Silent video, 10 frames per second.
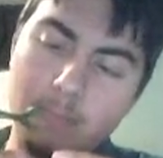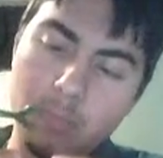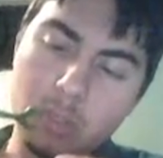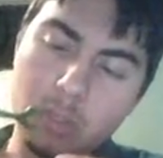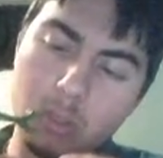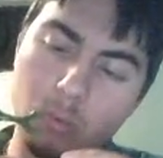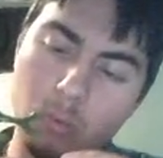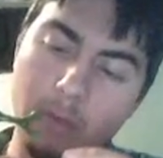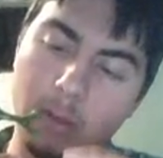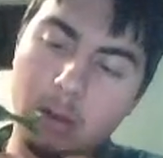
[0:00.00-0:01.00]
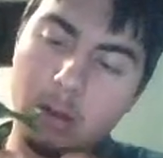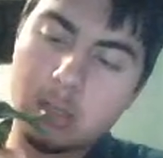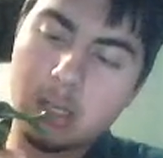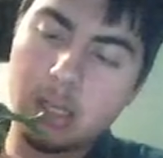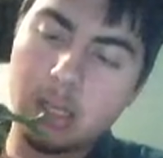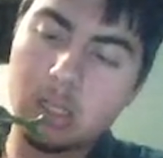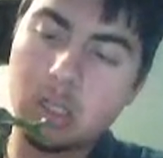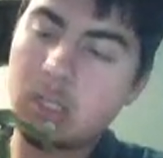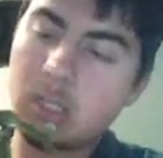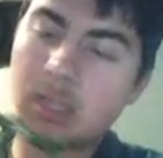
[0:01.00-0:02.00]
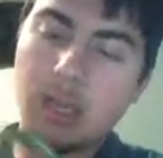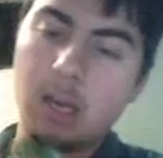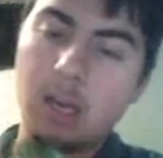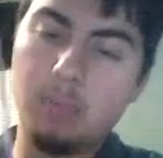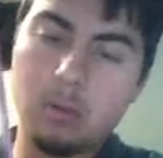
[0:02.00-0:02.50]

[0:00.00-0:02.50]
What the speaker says: swiveling articulation, just at the hip,